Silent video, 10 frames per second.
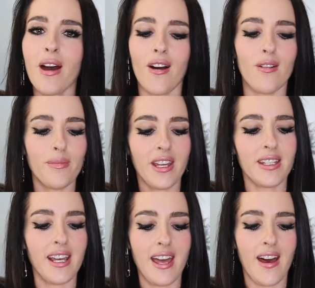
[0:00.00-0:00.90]
out
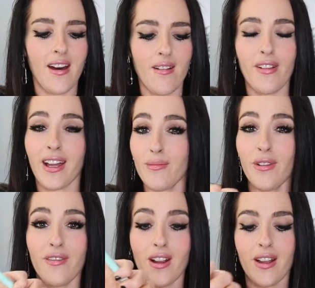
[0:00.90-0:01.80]
because I have like a
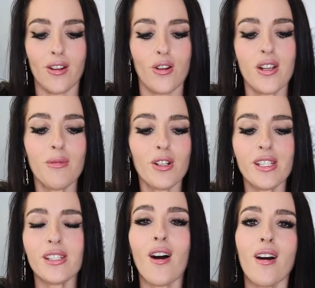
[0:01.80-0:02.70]
Bavarian cream
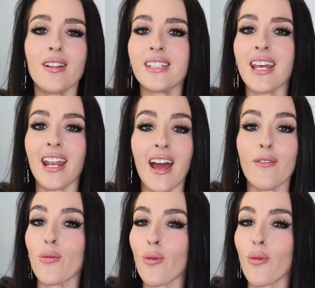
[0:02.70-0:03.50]
croissant and I have a